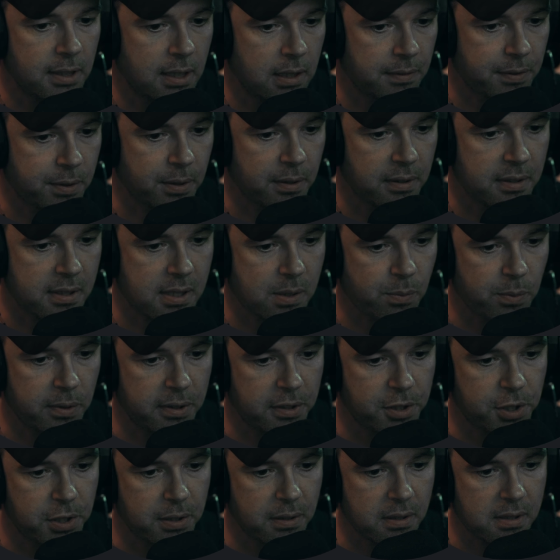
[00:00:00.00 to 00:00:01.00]
And of course
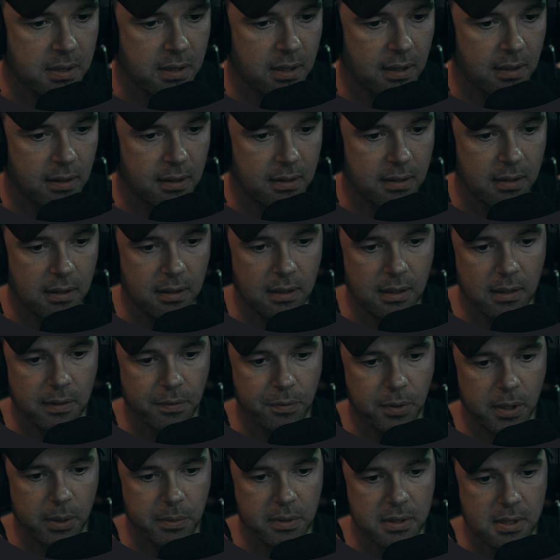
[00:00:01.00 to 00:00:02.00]
we're choosing the
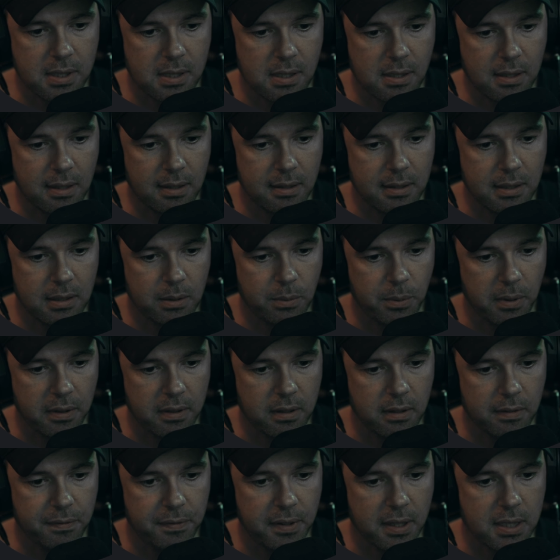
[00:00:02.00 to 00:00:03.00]
frequency slider
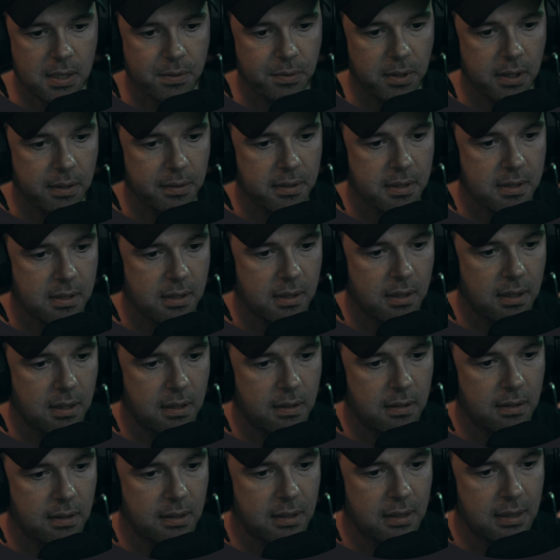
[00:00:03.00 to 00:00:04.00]
with the fixed frequency
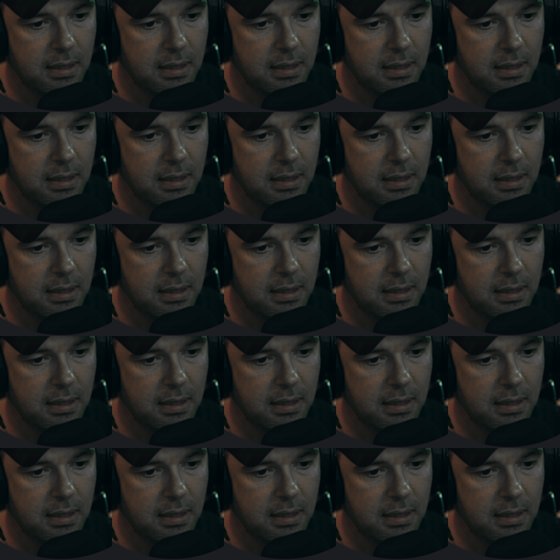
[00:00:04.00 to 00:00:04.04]
here.